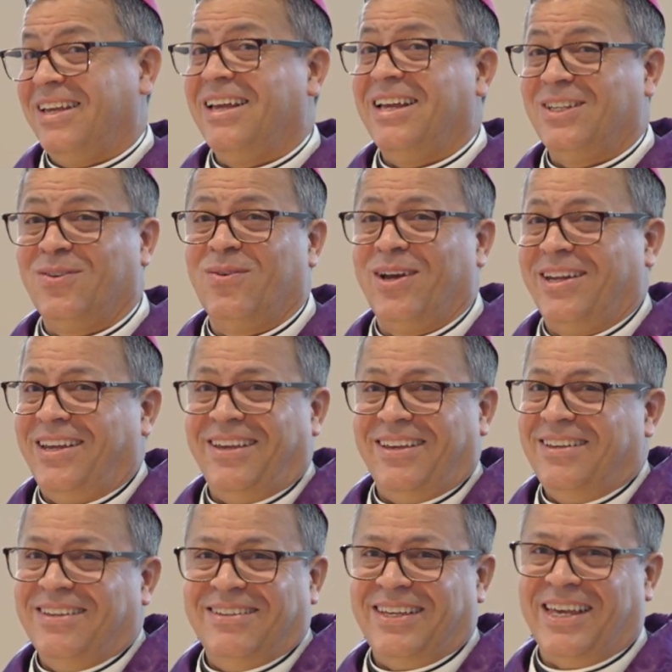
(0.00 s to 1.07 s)
is
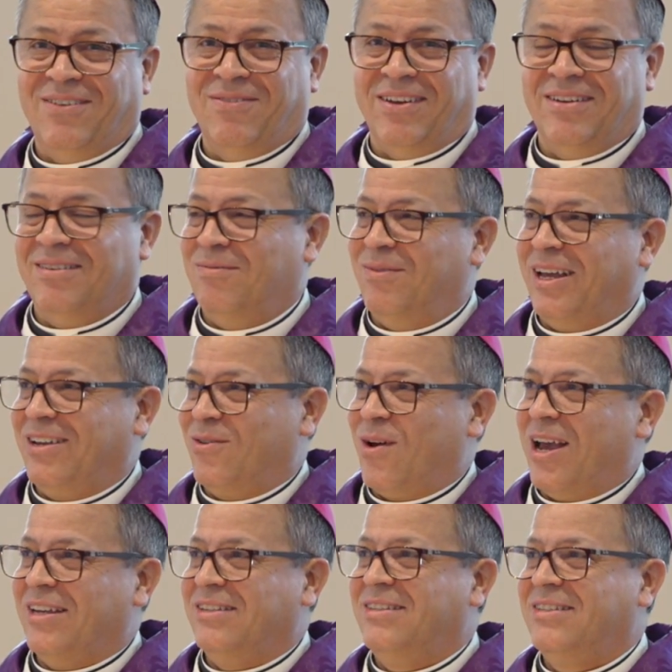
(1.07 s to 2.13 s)
already given by
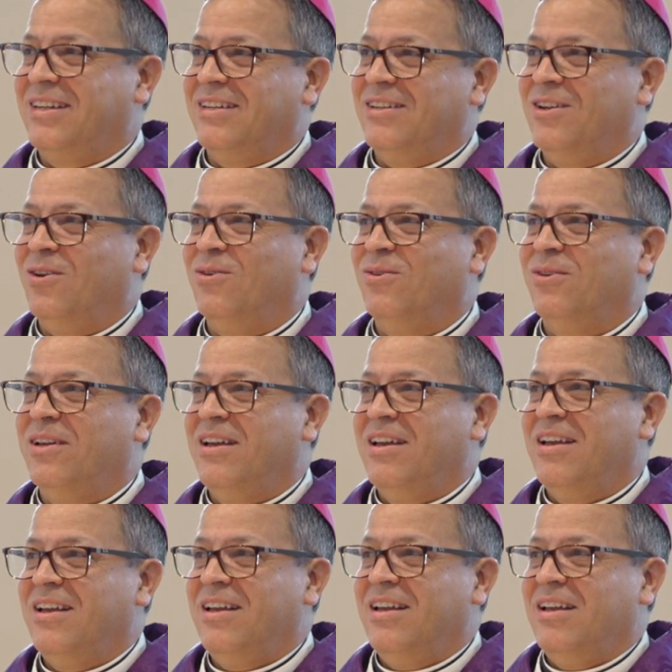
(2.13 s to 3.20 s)
Christ. No.
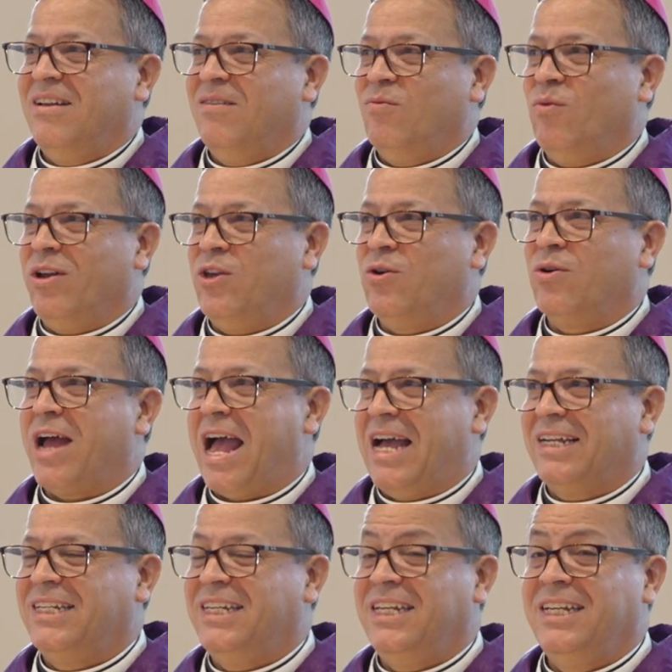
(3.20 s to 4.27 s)
When you're
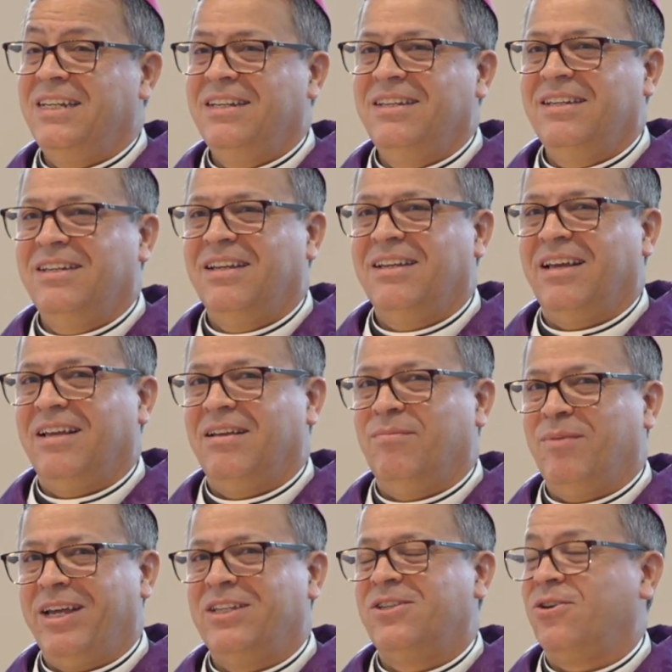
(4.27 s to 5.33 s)
acting
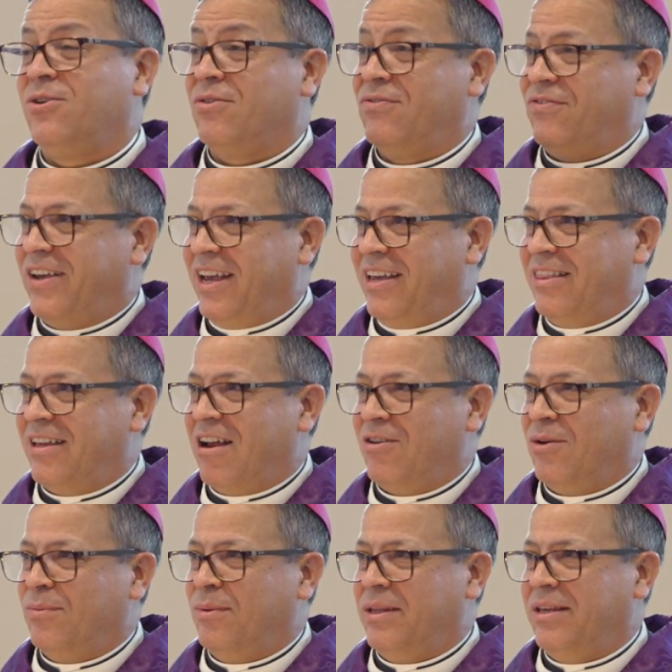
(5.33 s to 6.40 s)
based on your faith and
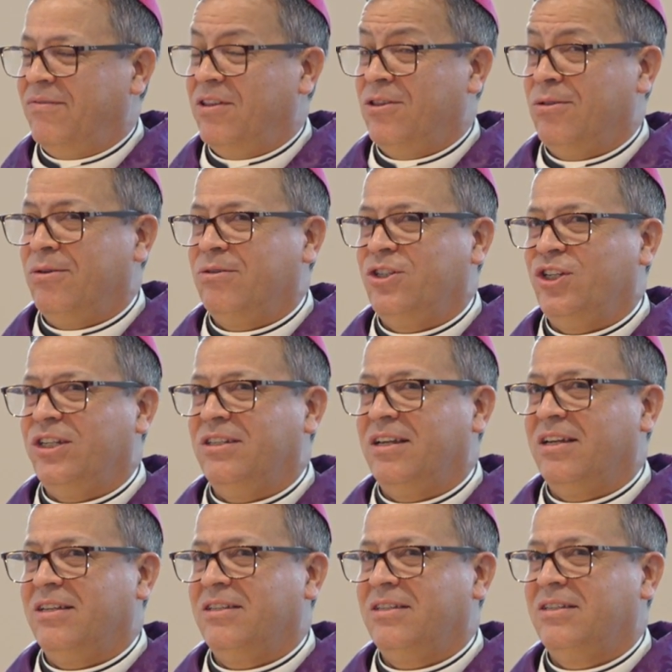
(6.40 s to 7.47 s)
your belief in the Lord
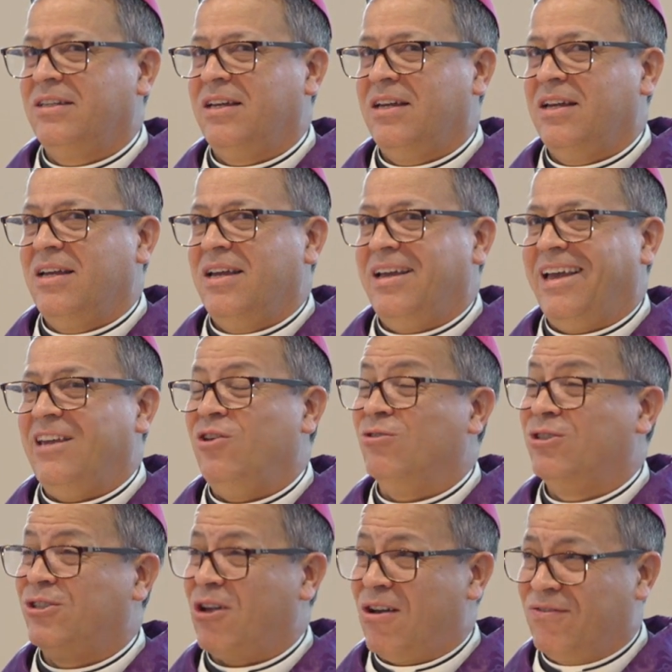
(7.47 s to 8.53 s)
Jesus, and you
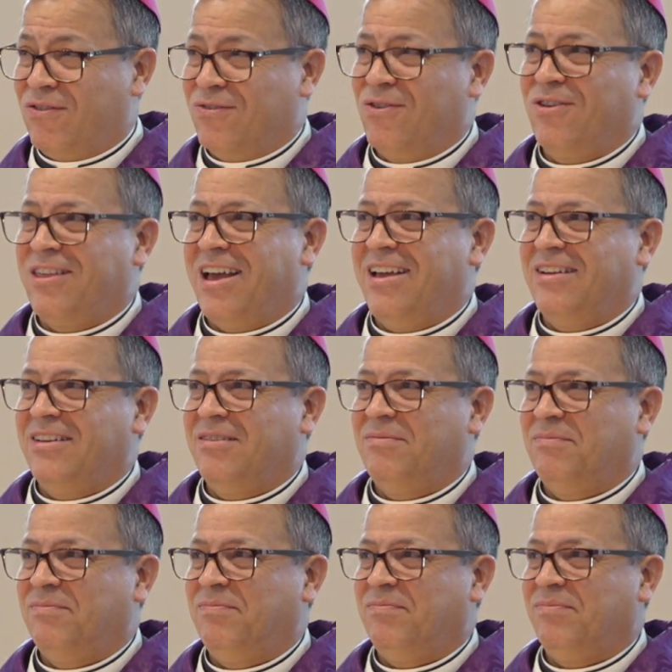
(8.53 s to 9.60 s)
suffer for that,
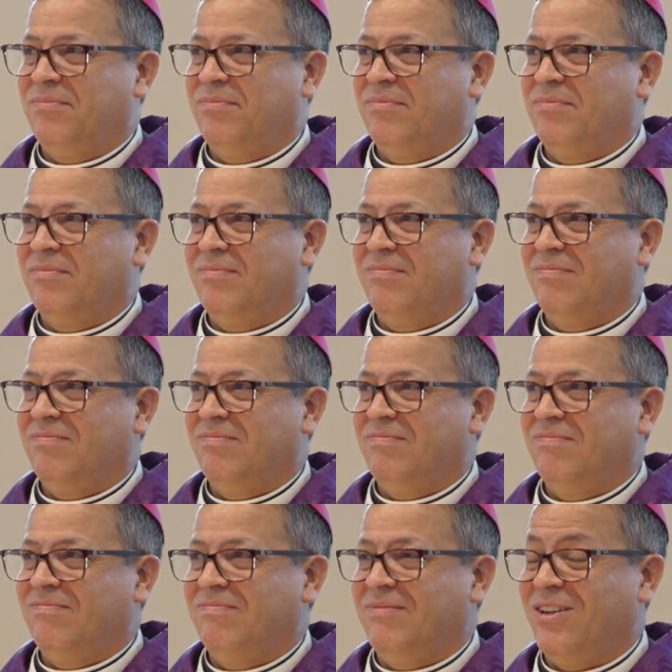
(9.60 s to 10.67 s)

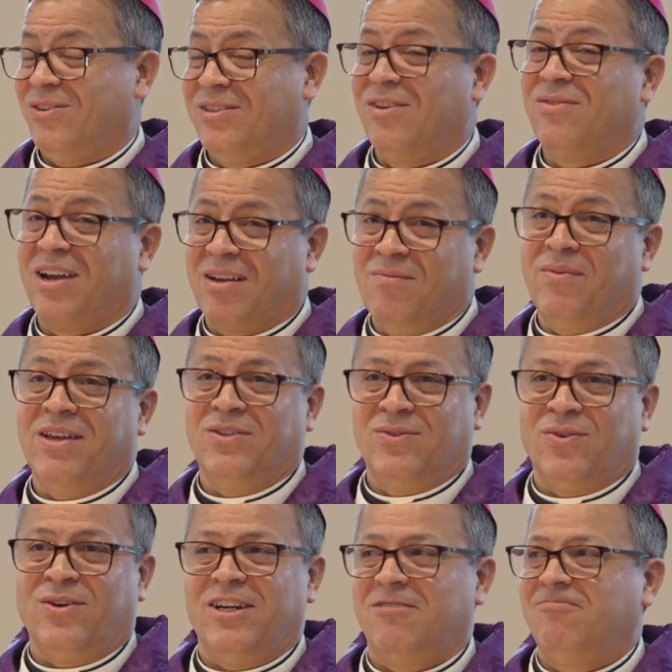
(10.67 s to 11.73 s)
there is a recompense
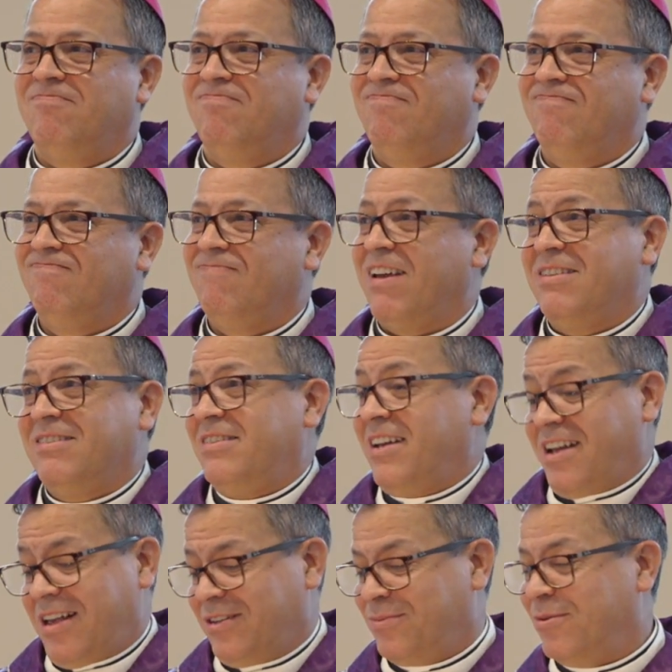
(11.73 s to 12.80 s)
for it. That's the
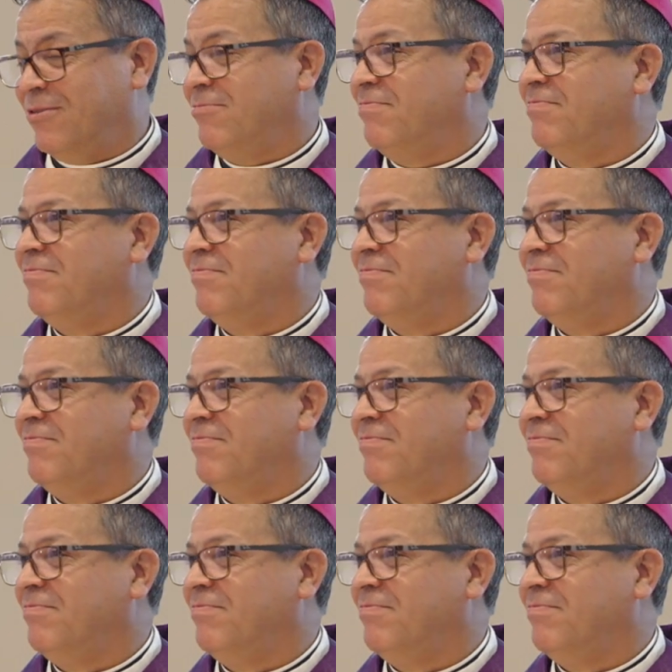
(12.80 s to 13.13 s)
gospel.